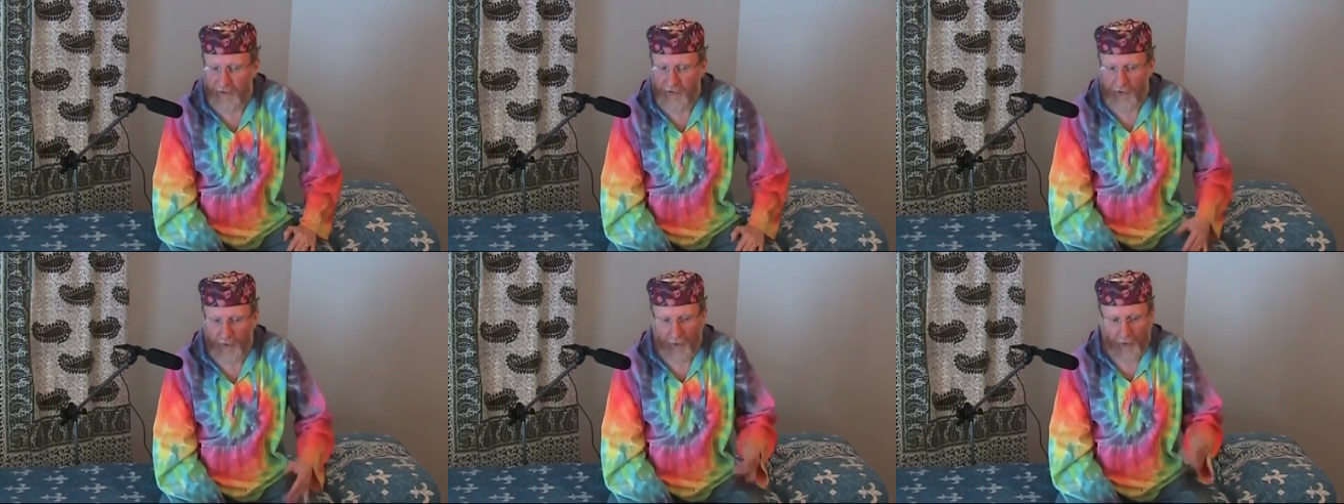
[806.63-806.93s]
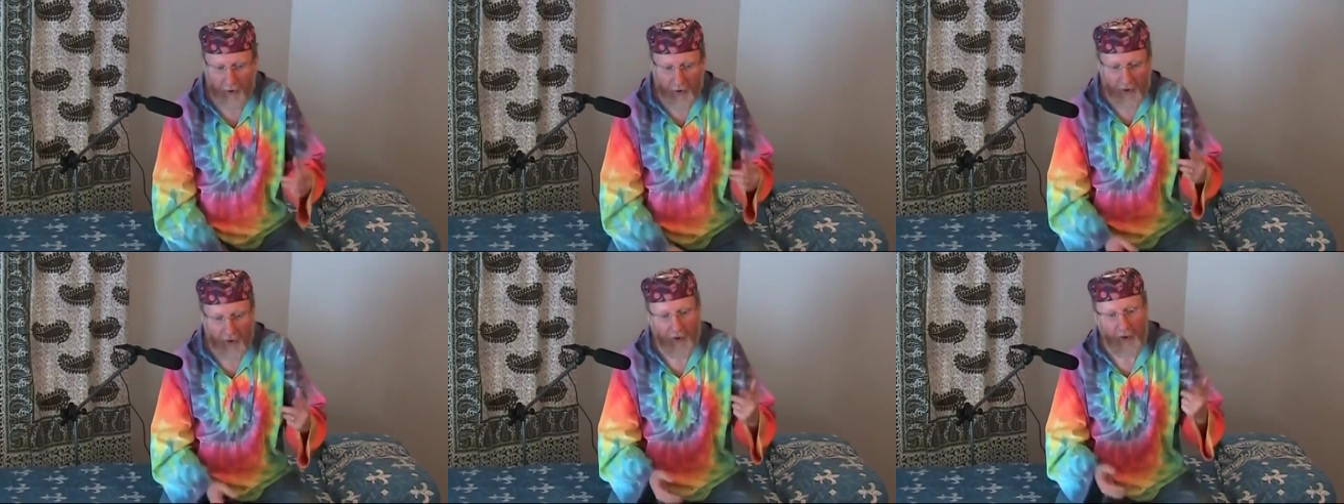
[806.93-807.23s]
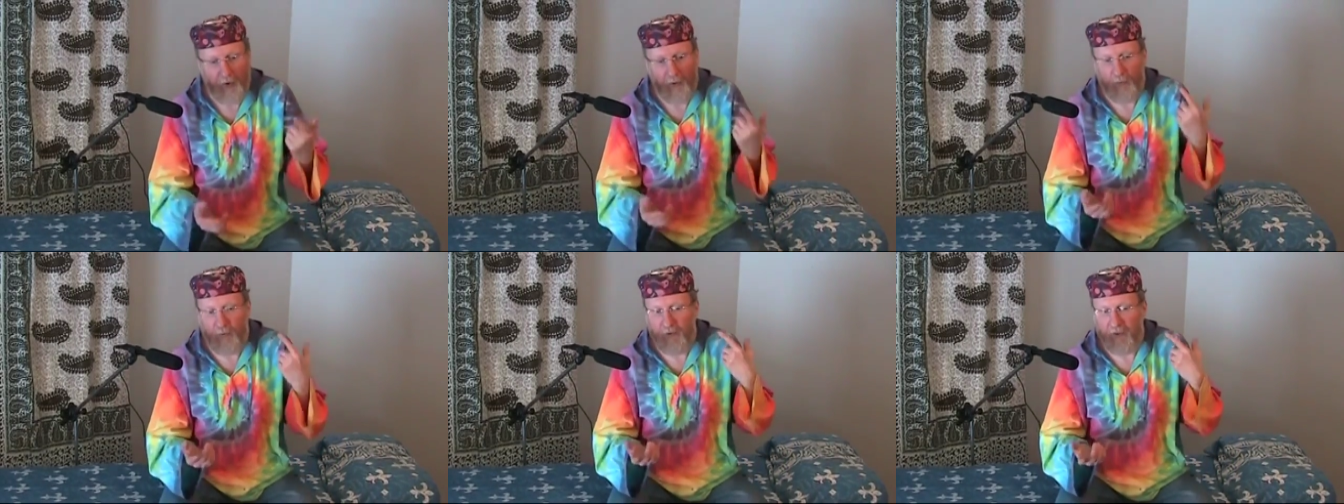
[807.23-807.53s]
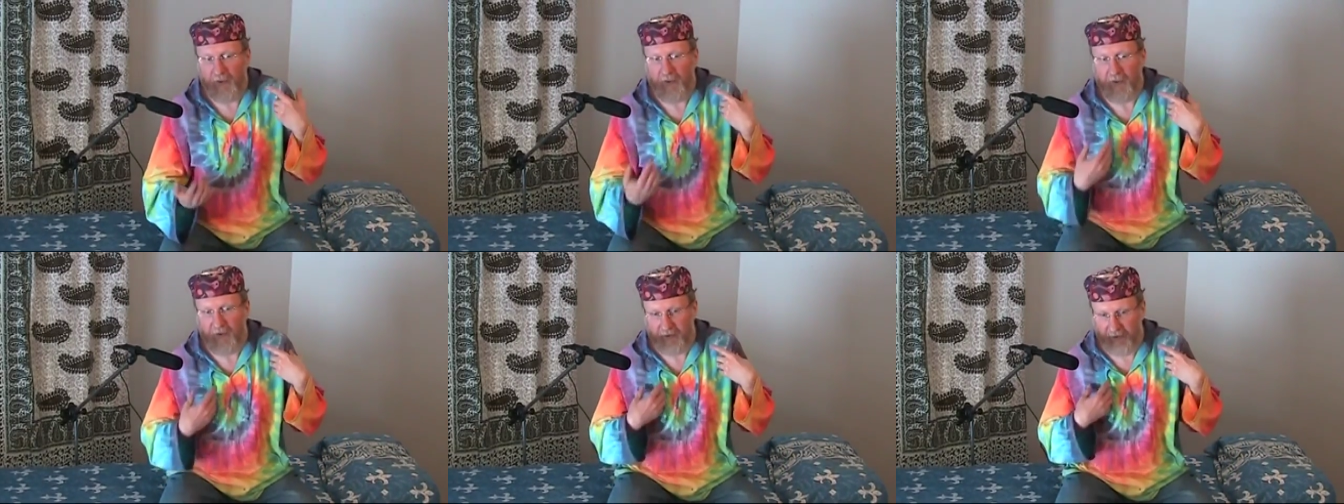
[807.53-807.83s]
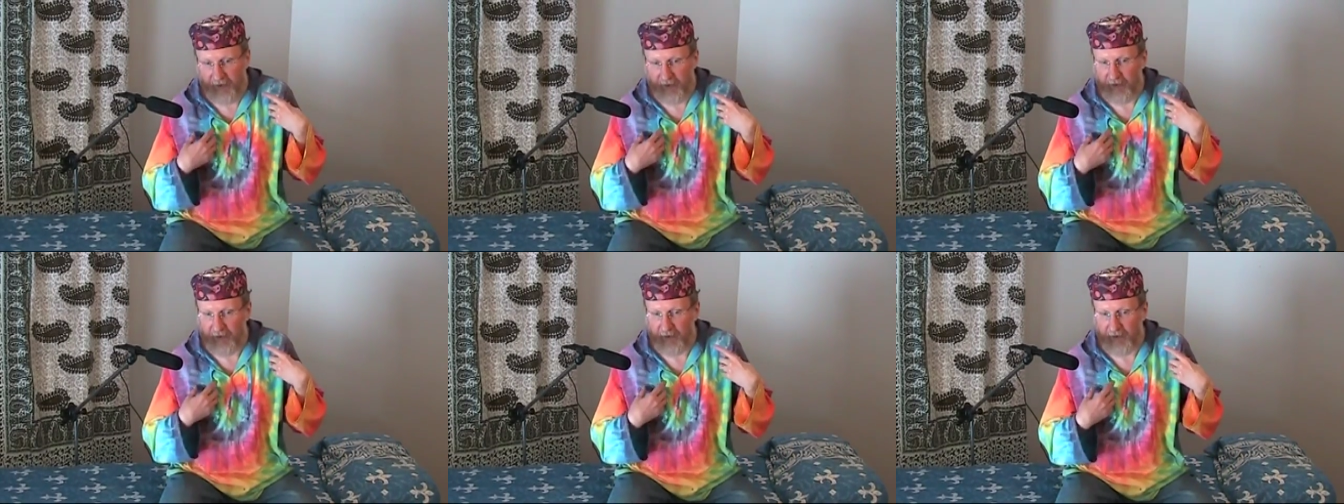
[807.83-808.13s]
So we are
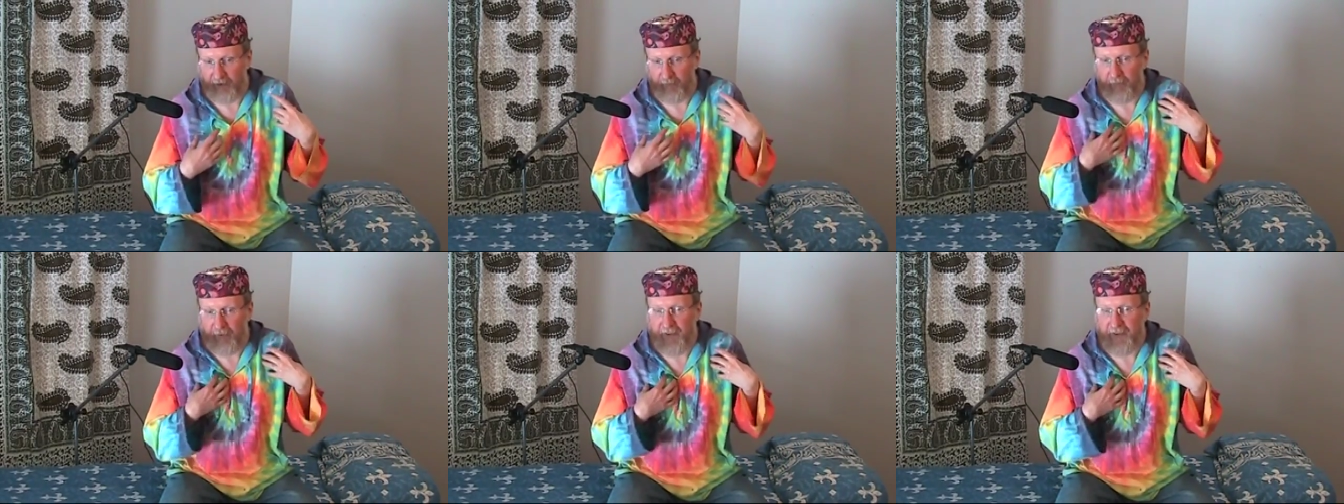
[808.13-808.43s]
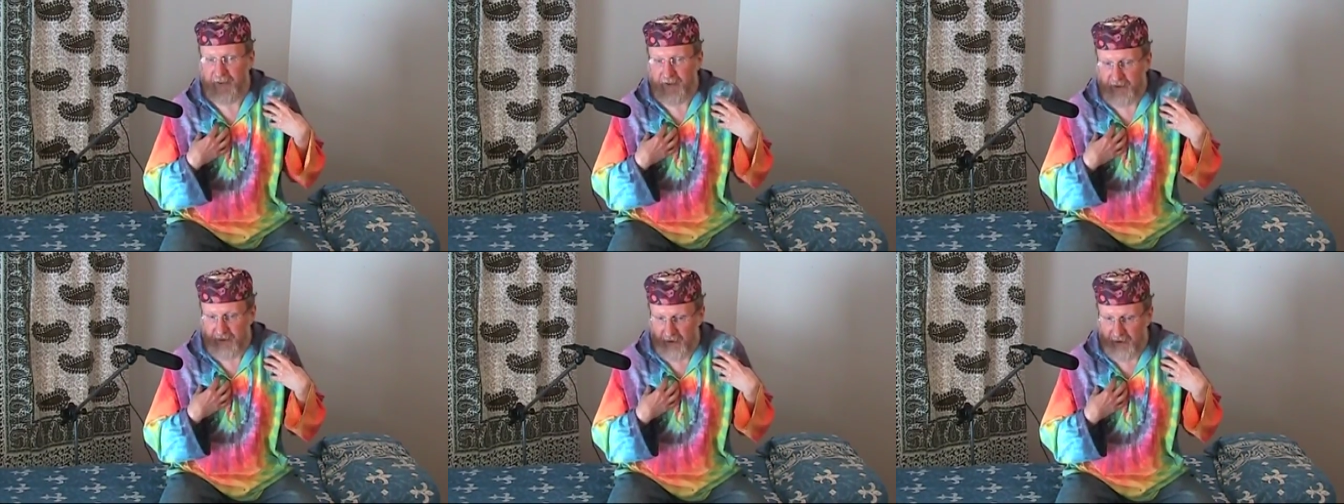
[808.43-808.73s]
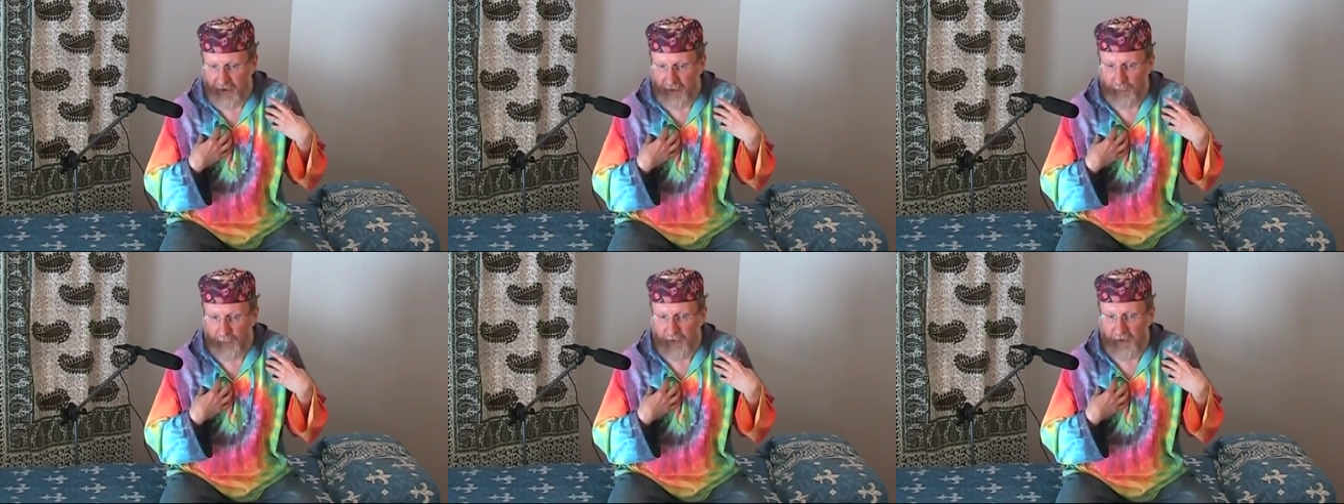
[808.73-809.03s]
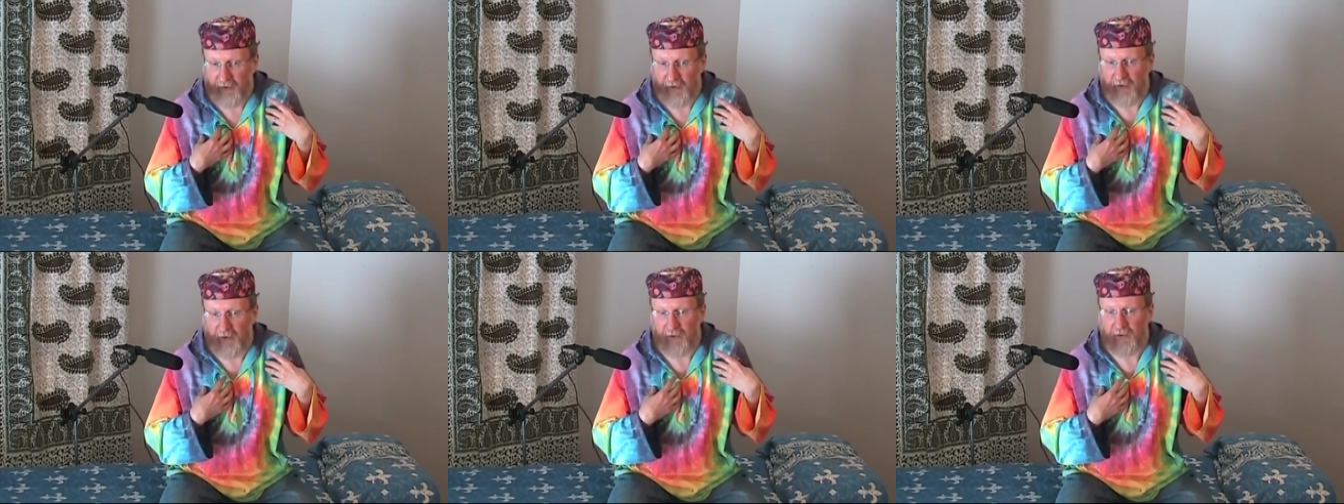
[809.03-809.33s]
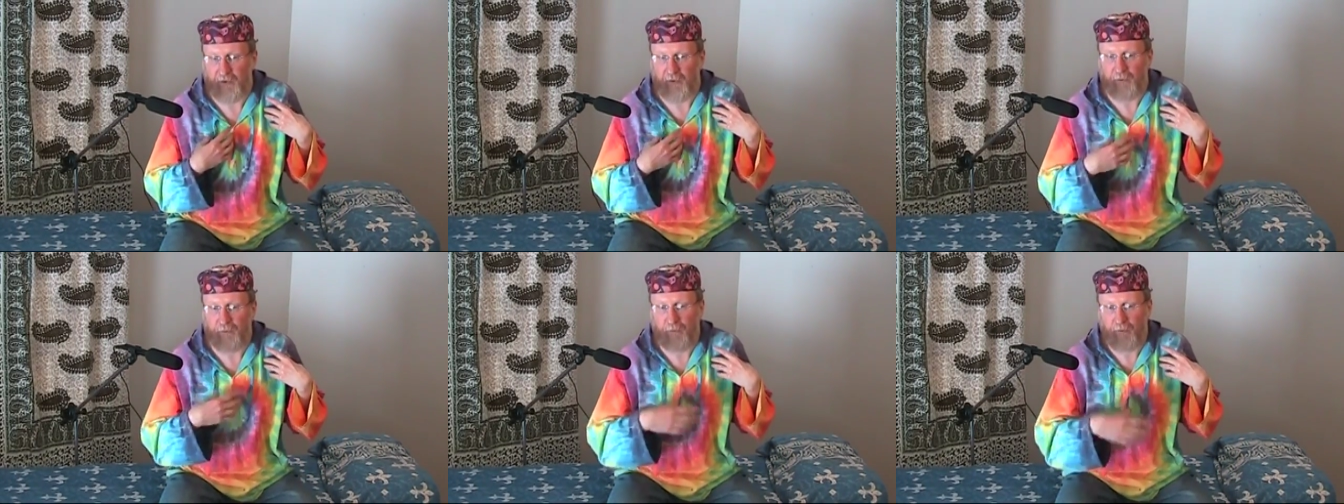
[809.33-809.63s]
connected, by design, we are
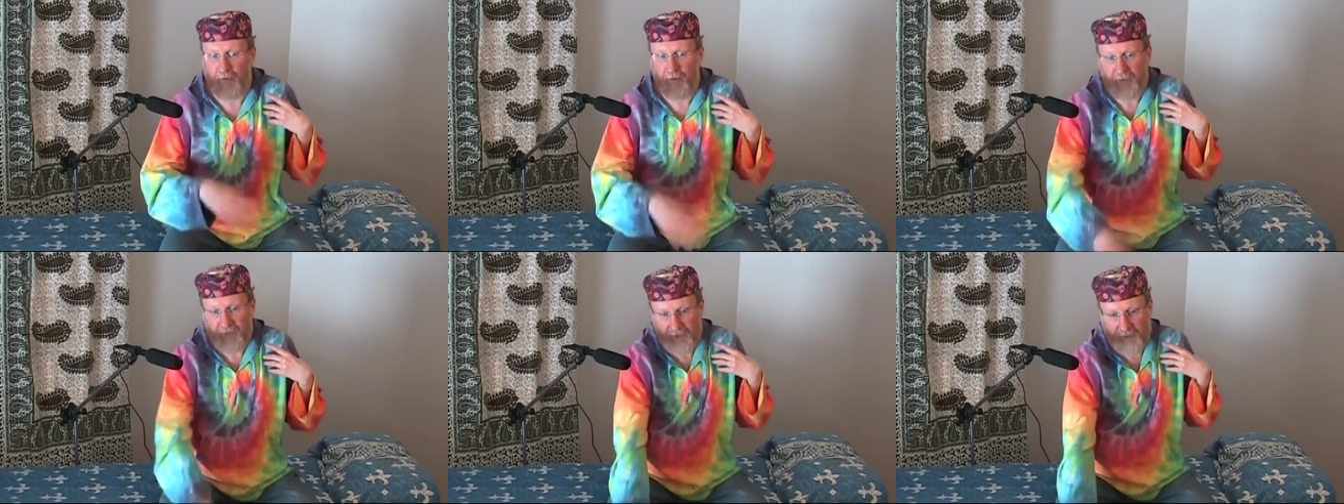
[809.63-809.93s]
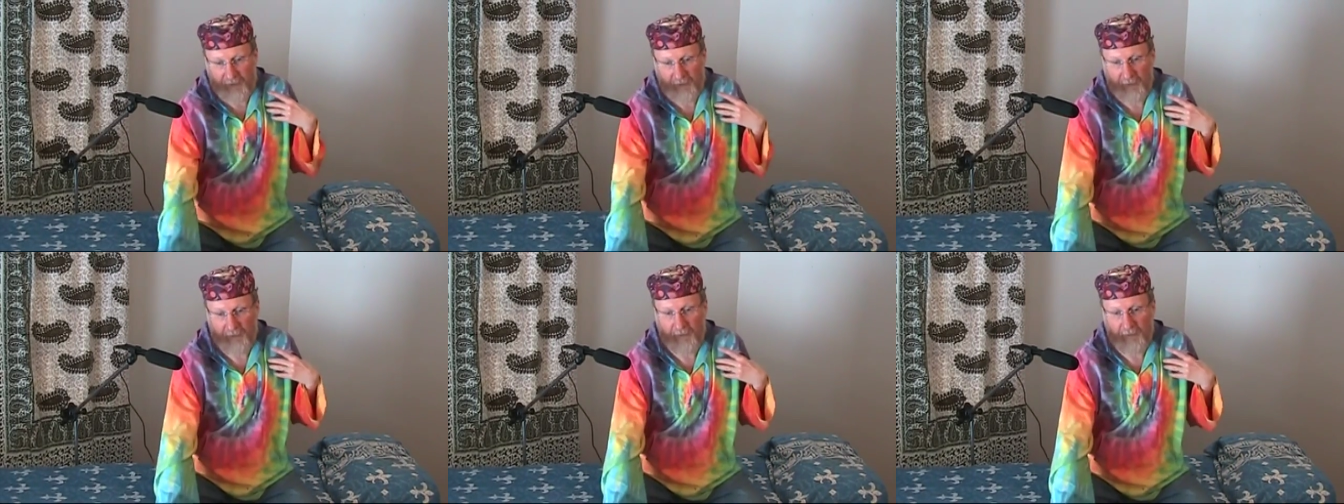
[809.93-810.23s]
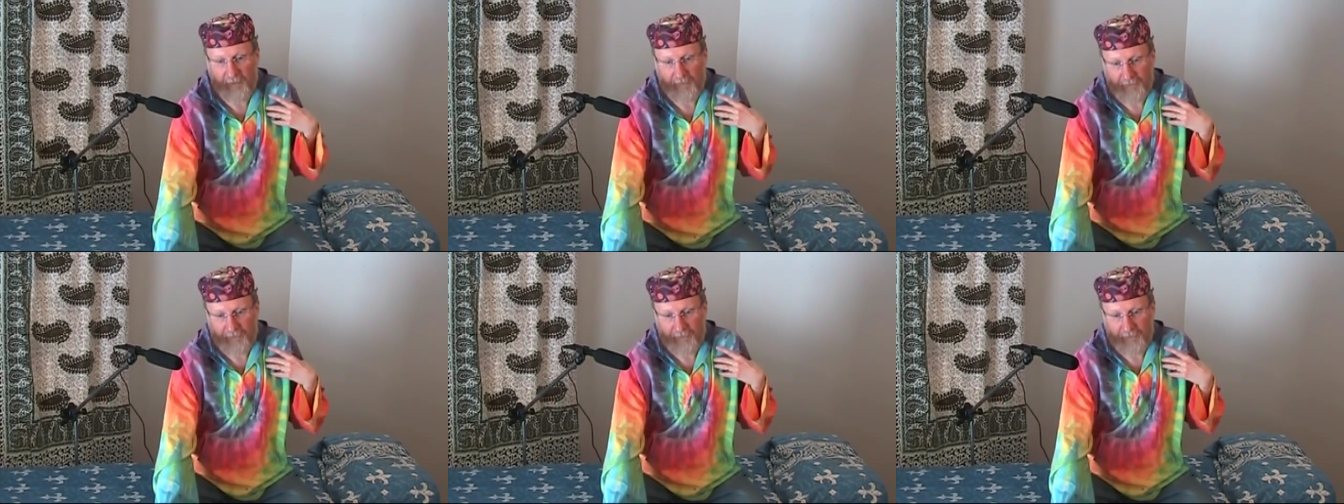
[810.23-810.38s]
connected both to